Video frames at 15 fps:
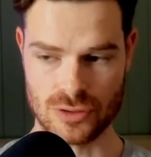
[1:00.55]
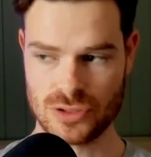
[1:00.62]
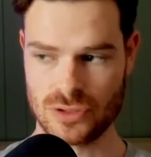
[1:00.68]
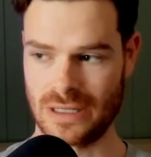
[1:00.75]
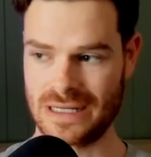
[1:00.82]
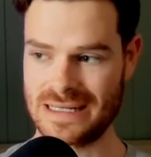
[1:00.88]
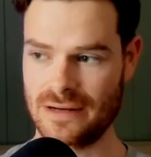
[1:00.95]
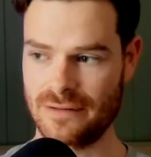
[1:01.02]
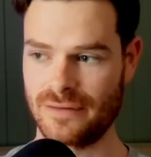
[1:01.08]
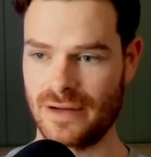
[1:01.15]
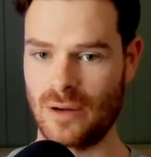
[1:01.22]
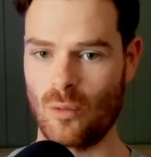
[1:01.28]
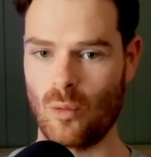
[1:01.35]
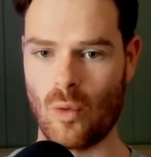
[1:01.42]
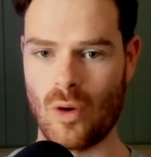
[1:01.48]
So identify
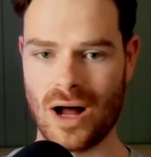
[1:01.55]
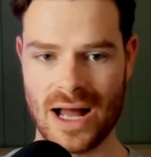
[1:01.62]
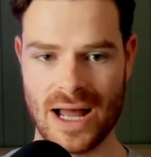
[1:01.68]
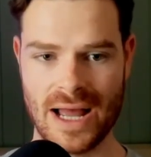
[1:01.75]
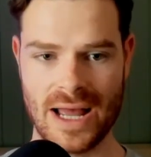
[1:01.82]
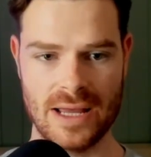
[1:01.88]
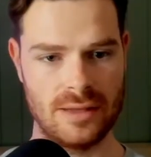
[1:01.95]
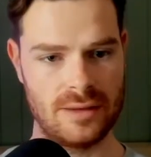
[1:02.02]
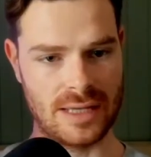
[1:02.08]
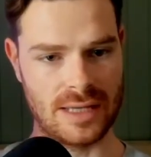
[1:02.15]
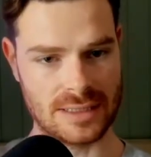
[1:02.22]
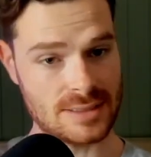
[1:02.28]
why that